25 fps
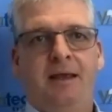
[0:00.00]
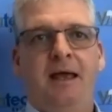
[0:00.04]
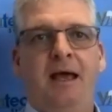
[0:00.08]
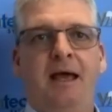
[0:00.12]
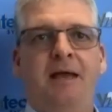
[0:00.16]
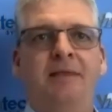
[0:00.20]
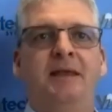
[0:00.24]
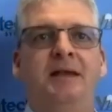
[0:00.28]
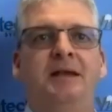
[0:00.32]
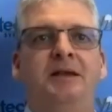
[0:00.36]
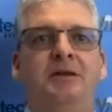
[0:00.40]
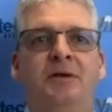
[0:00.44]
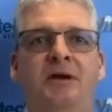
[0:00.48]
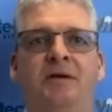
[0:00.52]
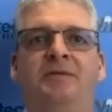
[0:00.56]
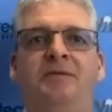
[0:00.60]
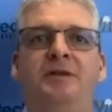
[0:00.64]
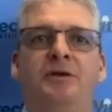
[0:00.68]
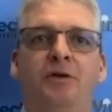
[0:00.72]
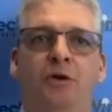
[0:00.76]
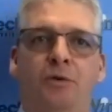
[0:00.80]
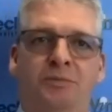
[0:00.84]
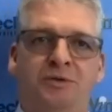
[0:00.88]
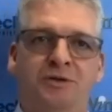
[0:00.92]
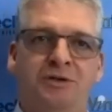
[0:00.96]
And then you have the
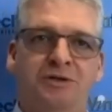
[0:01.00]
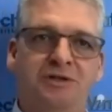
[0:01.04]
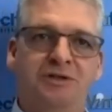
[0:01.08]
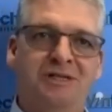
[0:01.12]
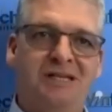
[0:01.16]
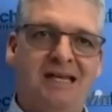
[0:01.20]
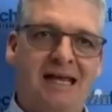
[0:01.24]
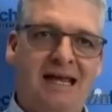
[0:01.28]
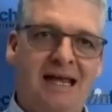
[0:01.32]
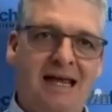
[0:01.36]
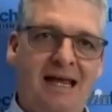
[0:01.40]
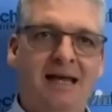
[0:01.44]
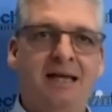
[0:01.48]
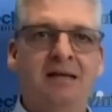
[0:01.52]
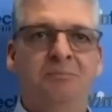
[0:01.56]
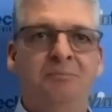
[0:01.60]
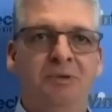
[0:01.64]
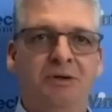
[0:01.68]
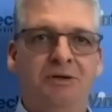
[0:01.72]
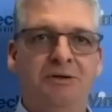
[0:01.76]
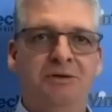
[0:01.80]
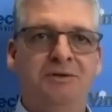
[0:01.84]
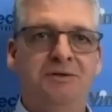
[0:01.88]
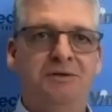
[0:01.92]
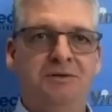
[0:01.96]
option to add
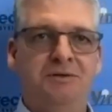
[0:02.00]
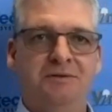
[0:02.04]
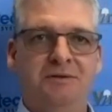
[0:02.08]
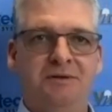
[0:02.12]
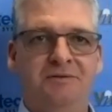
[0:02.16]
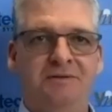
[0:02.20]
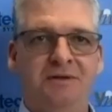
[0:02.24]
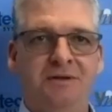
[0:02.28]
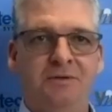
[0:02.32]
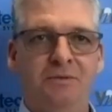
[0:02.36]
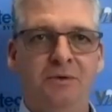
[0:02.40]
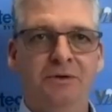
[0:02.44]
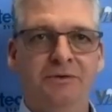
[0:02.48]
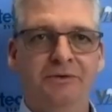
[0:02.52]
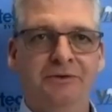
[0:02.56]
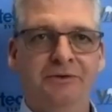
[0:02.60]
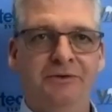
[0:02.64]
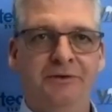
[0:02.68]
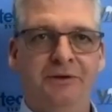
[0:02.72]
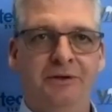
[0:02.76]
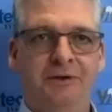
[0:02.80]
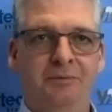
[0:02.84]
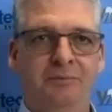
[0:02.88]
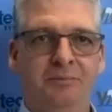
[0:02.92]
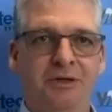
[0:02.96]
Bluetooth if you want
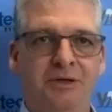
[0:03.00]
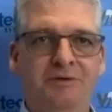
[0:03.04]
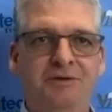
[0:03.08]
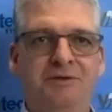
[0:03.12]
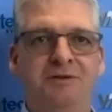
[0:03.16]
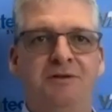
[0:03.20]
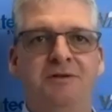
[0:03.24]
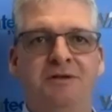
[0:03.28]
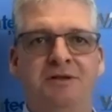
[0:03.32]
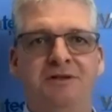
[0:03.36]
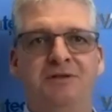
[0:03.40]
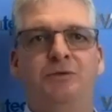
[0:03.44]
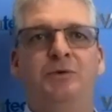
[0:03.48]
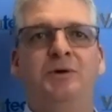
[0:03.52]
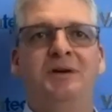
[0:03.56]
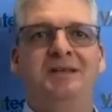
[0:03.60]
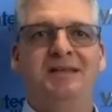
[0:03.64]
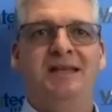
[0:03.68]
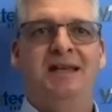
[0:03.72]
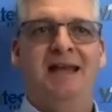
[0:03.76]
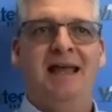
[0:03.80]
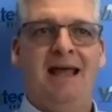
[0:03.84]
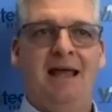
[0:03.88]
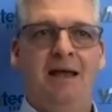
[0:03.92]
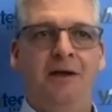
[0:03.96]
to. Bluetooth is always
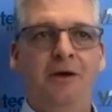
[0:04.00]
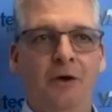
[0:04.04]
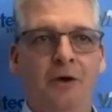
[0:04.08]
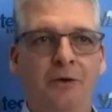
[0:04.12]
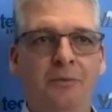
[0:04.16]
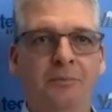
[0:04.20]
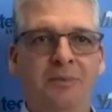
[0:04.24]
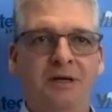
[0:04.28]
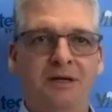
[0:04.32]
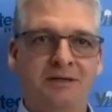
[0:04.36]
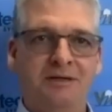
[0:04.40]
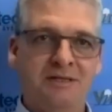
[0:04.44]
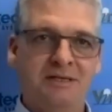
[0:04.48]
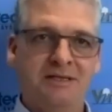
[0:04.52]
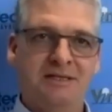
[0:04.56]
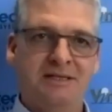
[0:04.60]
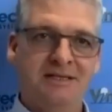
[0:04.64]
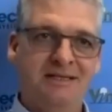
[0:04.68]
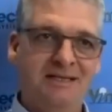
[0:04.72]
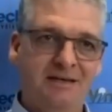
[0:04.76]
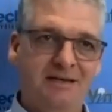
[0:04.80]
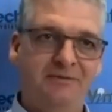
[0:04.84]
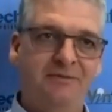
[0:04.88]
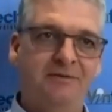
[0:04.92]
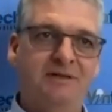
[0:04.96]
an add-on because it's a
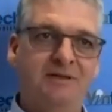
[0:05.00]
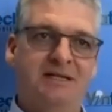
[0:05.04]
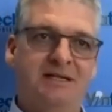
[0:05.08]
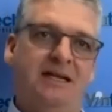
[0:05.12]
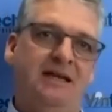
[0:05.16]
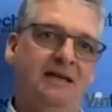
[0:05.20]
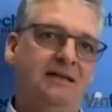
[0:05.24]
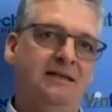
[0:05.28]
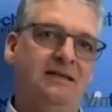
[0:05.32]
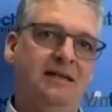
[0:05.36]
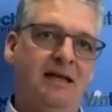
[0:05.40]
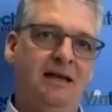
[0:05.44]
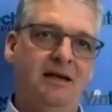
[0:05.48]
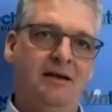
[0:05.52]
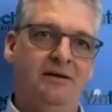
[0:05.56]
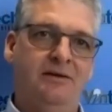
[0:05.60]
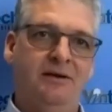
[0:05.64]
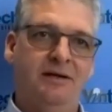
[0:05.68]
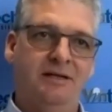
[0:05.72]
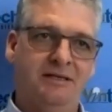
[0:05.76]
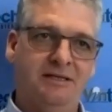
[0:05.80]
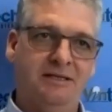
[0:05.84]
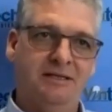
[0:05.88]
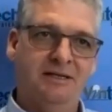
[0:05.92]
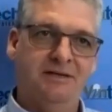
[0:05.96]
different antenna and
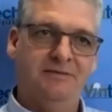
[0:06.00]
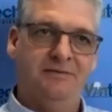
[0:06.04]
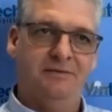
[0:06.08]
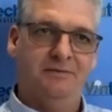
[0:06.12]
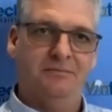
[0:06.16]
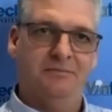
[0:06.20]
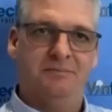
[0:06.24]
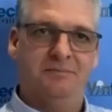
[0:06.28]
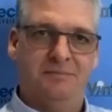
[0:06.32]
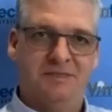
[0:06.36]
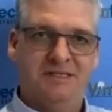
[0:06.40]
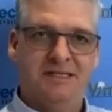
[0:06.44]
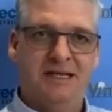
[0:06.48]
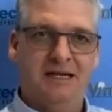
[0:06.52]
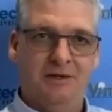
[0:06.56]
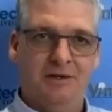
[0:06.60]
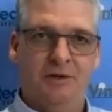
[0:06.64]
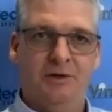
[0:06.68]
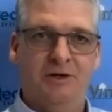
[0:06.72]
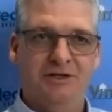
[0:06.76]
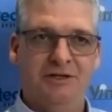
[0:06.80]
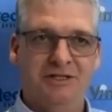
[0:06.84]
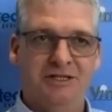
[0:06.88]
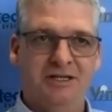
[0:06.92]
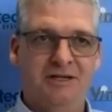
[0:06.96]
it's a different
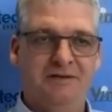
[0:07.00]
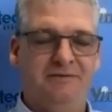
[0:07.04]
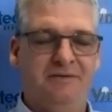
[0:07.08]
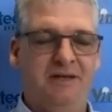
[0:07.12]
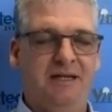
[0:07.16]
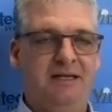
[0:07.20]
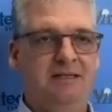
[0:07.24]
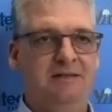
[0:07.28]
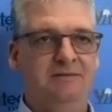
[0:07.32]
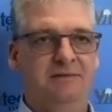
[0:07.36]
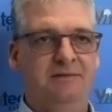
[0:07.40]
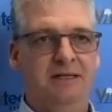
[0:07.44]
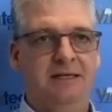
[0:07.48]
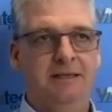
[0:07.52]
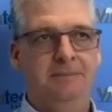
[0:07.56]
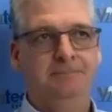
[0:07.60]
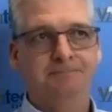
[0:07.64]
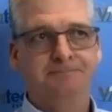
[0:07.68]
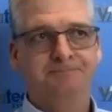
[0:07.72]
technology effectively.